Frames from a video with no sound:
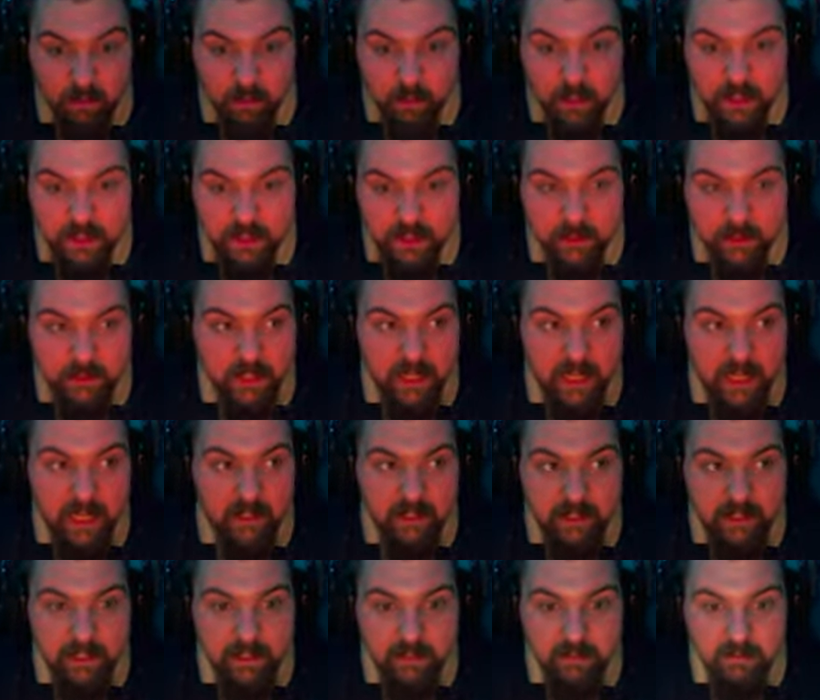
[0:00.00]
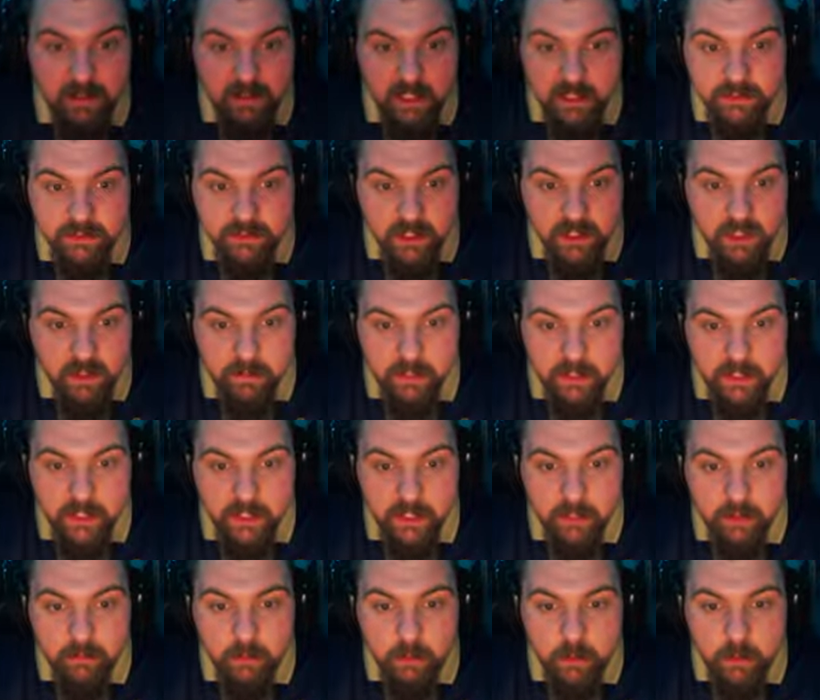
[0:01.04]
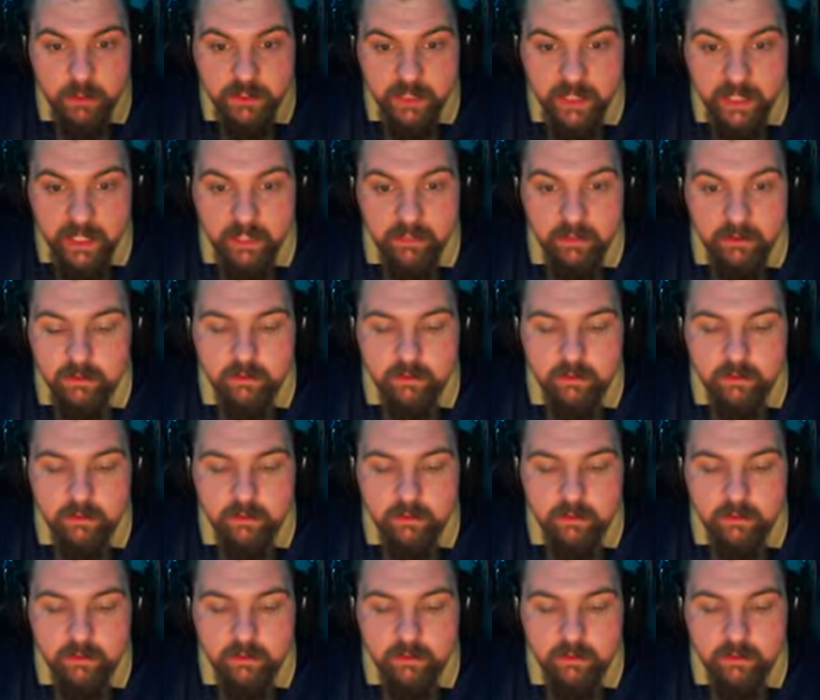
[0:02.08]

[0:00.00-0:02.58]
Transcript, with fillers: I wanted to do that, then I'd start playing Overwatch again.